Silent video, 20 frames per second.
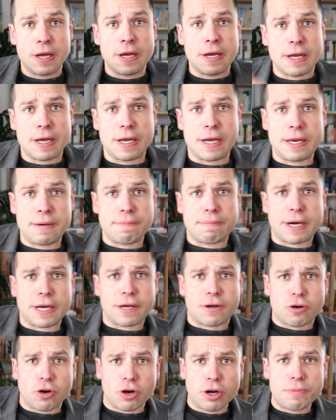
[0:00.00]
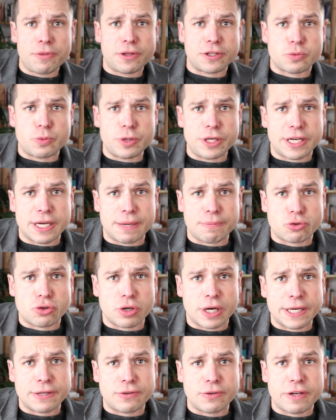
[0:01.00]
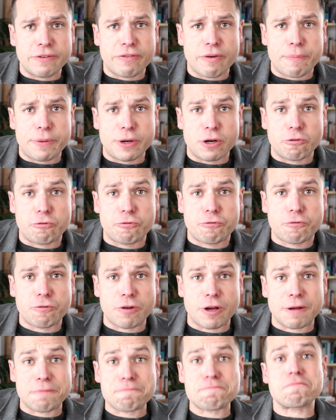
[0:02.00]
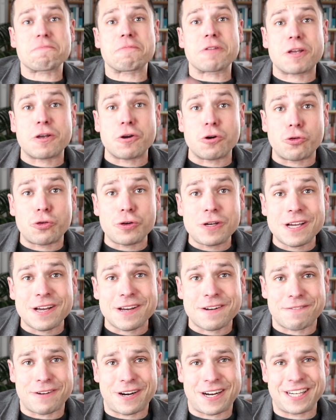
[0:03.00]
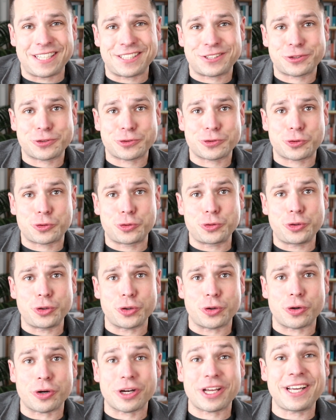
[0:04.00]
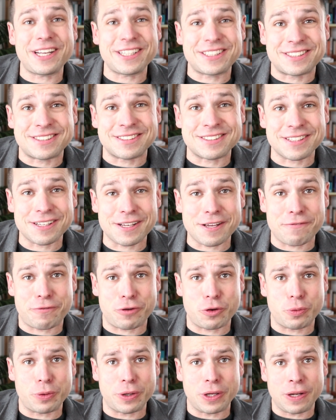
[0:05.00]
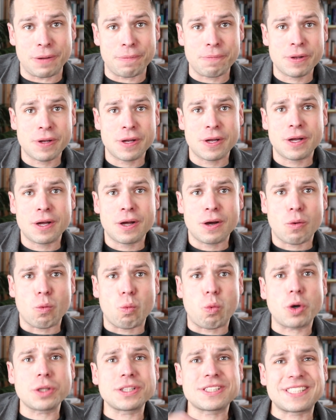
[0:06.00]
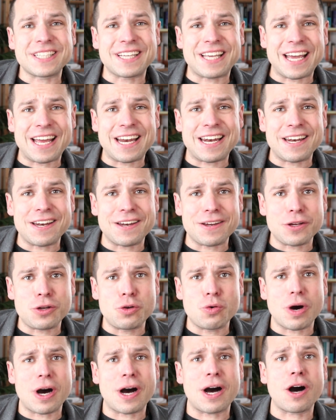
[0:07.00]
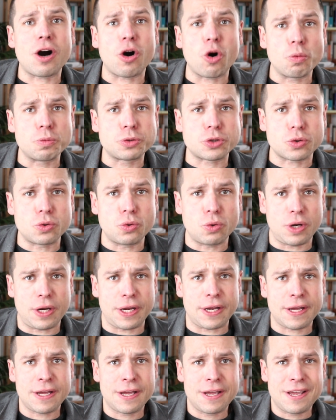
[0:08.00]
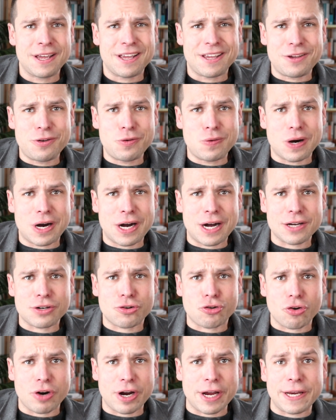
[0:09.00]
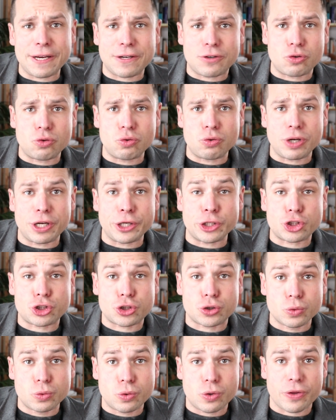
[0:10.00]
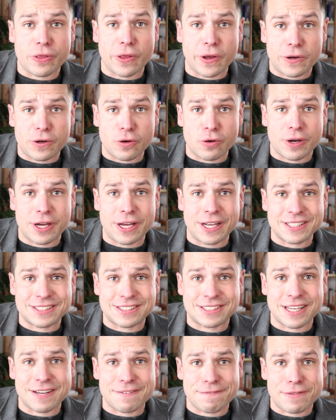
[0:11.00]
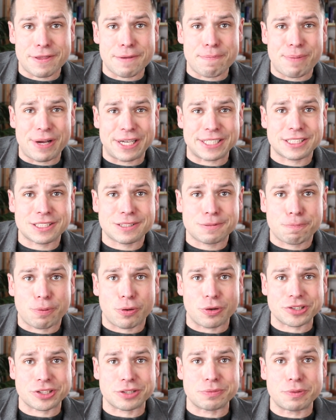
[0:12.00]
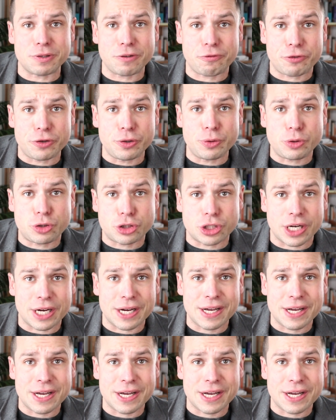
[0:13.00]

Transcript: In my column this week, I'm trying to give a bit of career advice to your kids, if you will. Once again, you are homeschooling. You are trying to ensure that your kids have the best possible future.